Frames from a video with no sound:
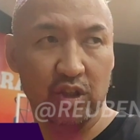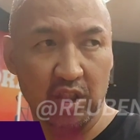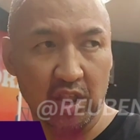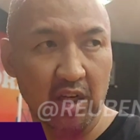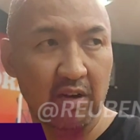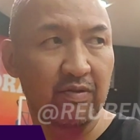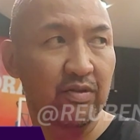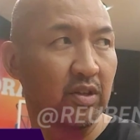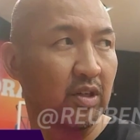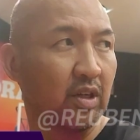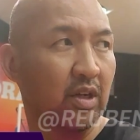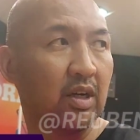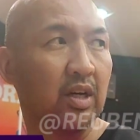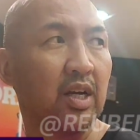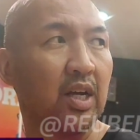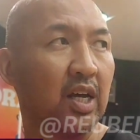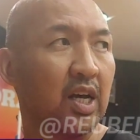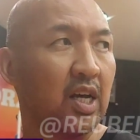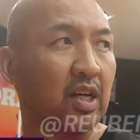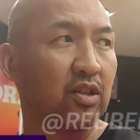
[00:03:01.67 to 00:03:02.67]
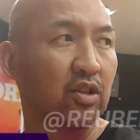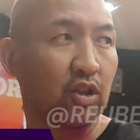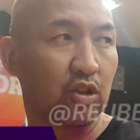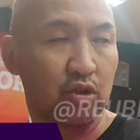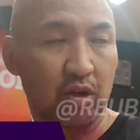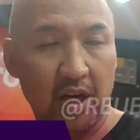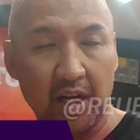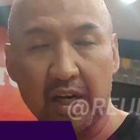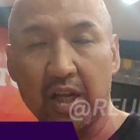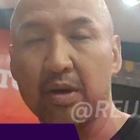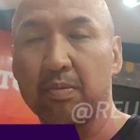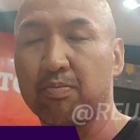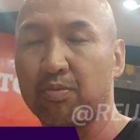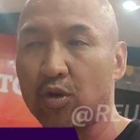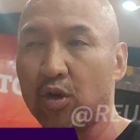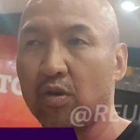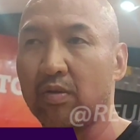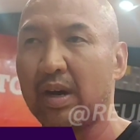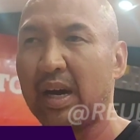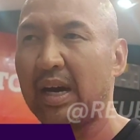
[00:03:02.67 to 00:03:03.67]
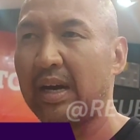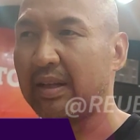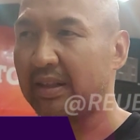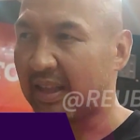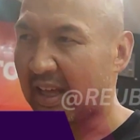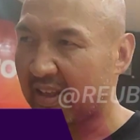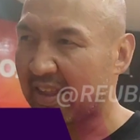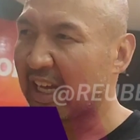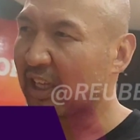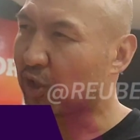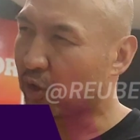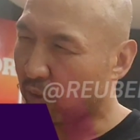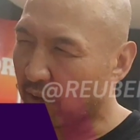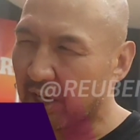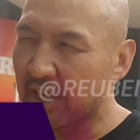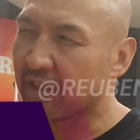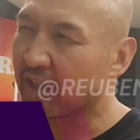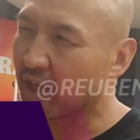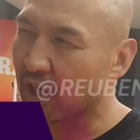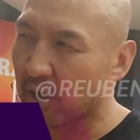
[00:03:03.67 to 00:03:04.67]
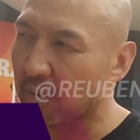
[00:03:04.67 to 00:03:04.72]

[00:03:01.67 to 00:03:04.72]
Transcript: yourself to try to improve. That's really the